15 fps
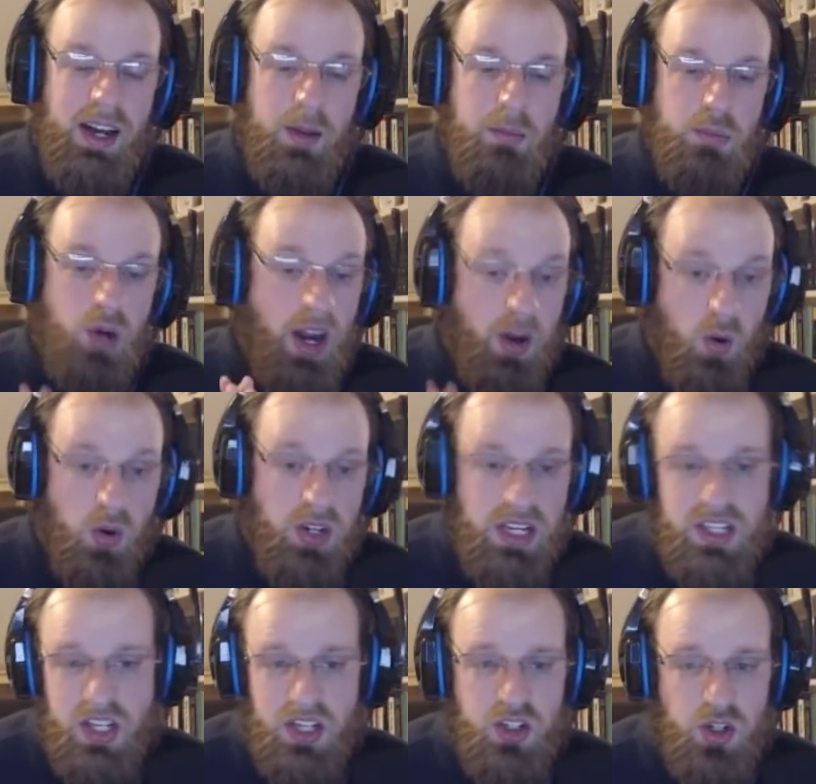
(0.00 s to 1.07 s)

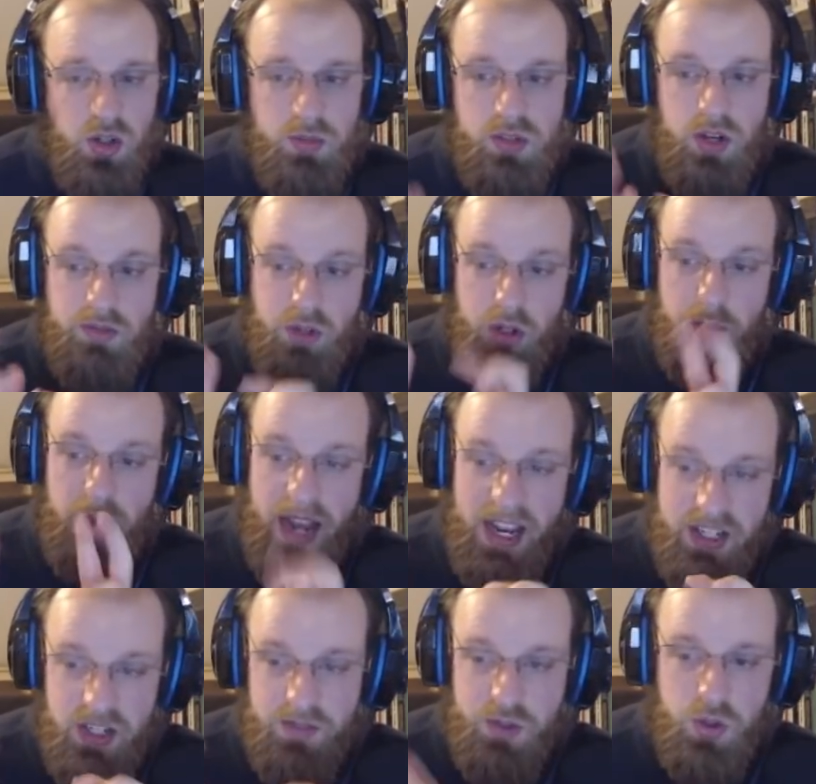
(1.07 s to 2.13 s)
priorities in terms of your
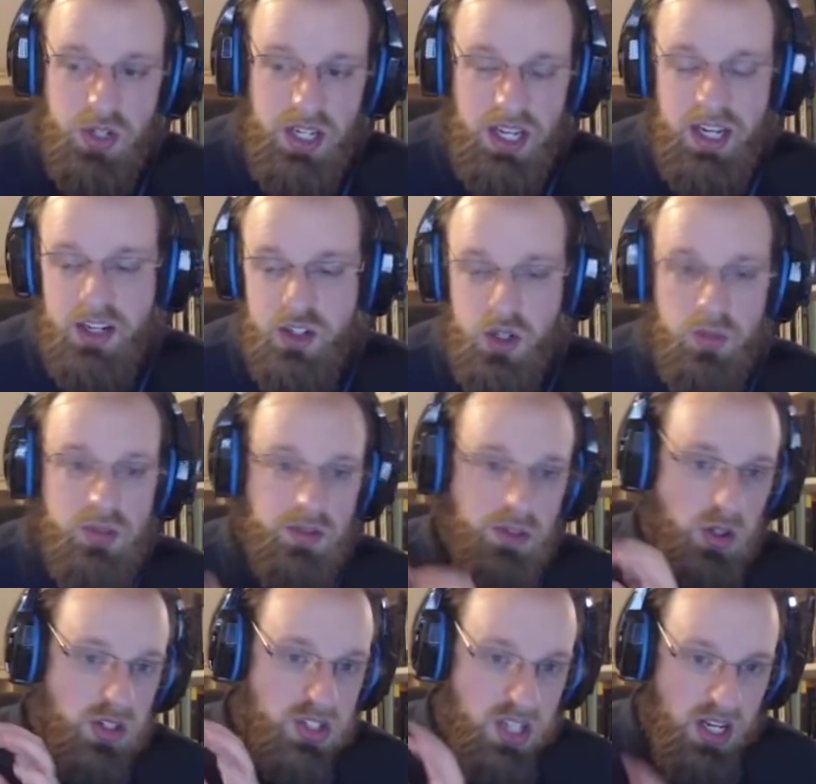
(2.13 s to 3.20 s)
passive tree and in terms of your
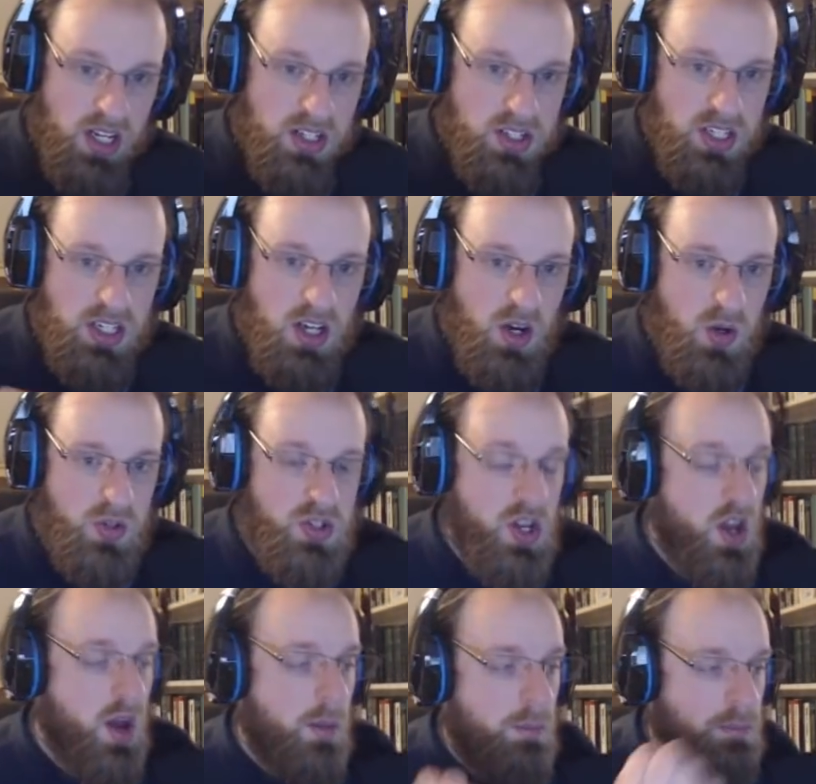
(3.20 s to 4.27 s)
ascendancy nodes,
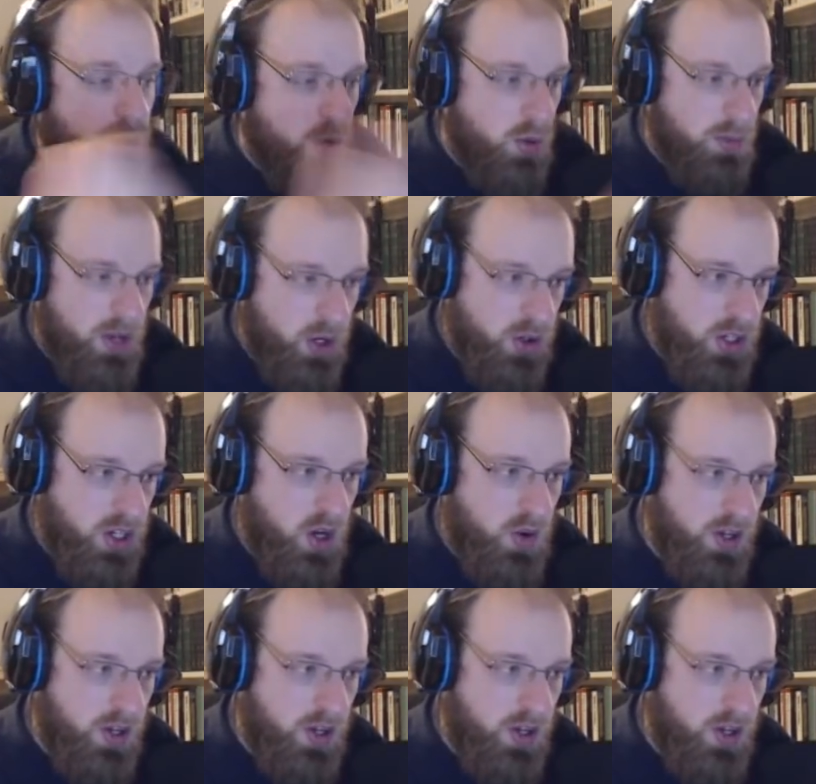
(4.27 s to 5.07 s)
boom, here you go.